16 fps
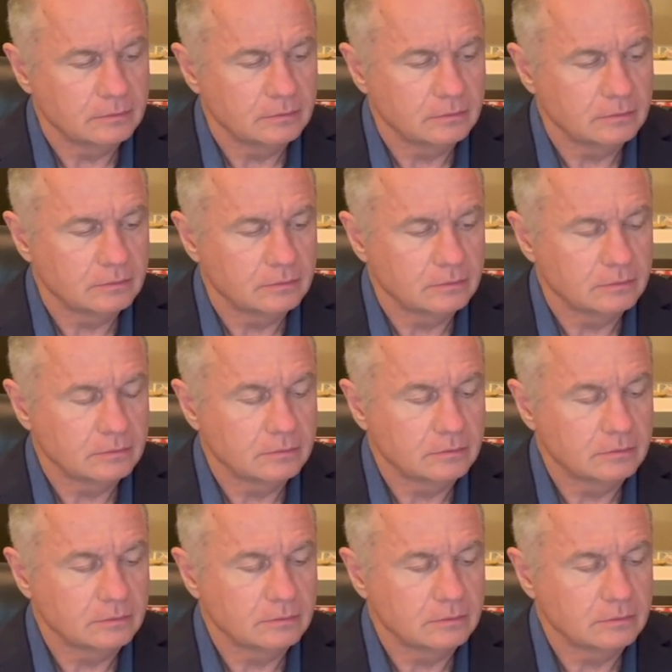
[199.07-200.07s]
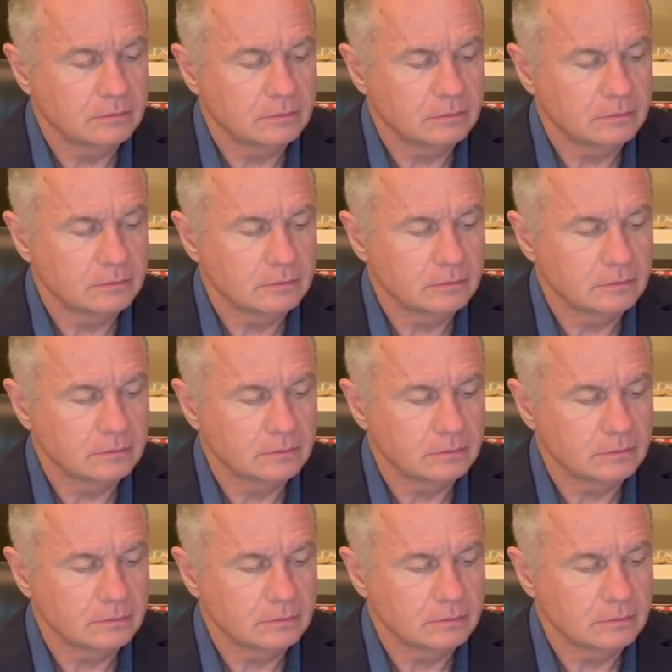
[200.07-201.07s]

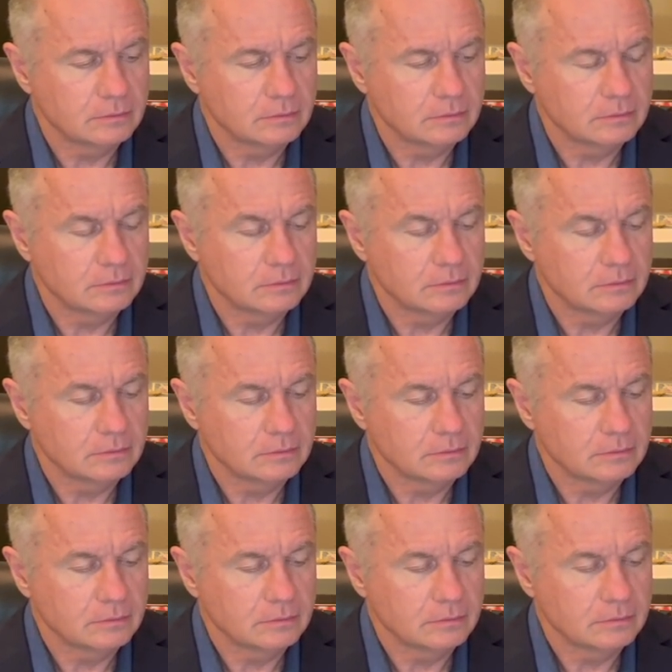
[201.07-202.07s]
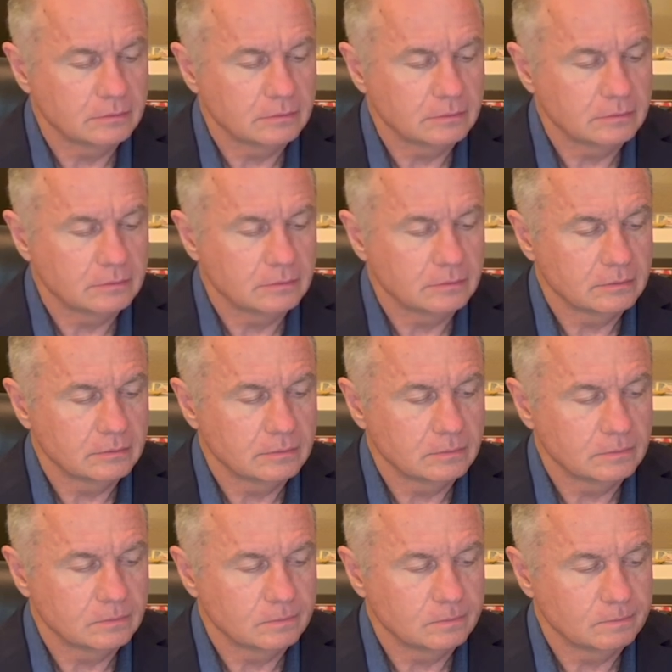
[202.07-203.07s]

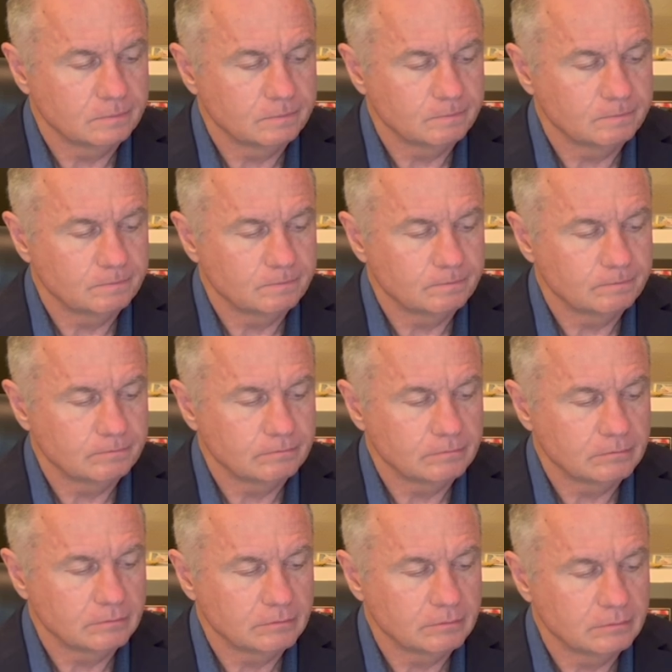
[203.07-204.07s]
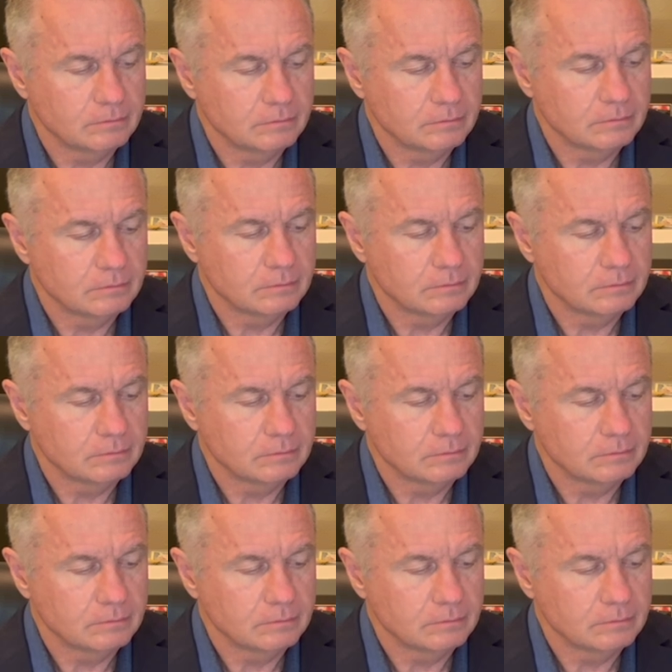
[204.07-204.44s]
(silent)